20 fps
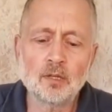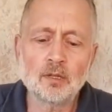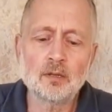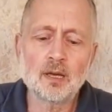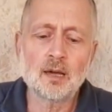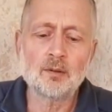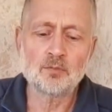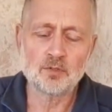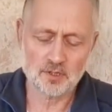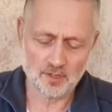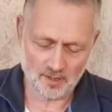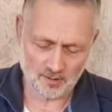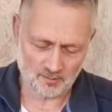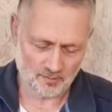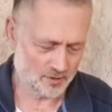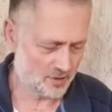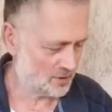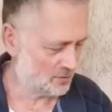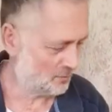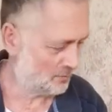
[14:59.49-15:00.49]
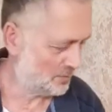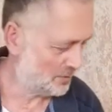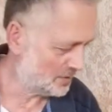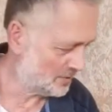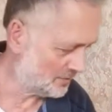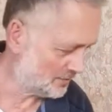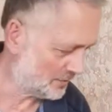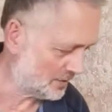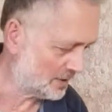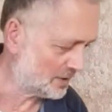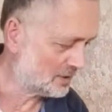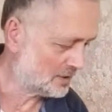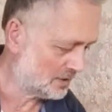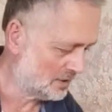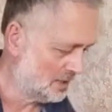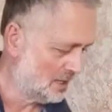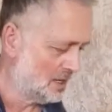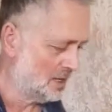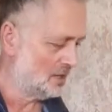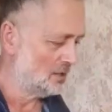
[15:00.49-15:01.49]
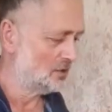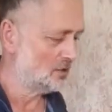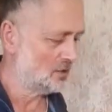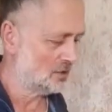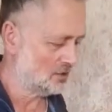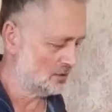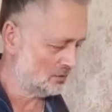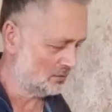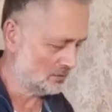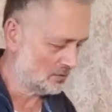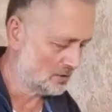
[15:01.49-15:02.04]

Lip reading: Absolutely still perfect. Stock, no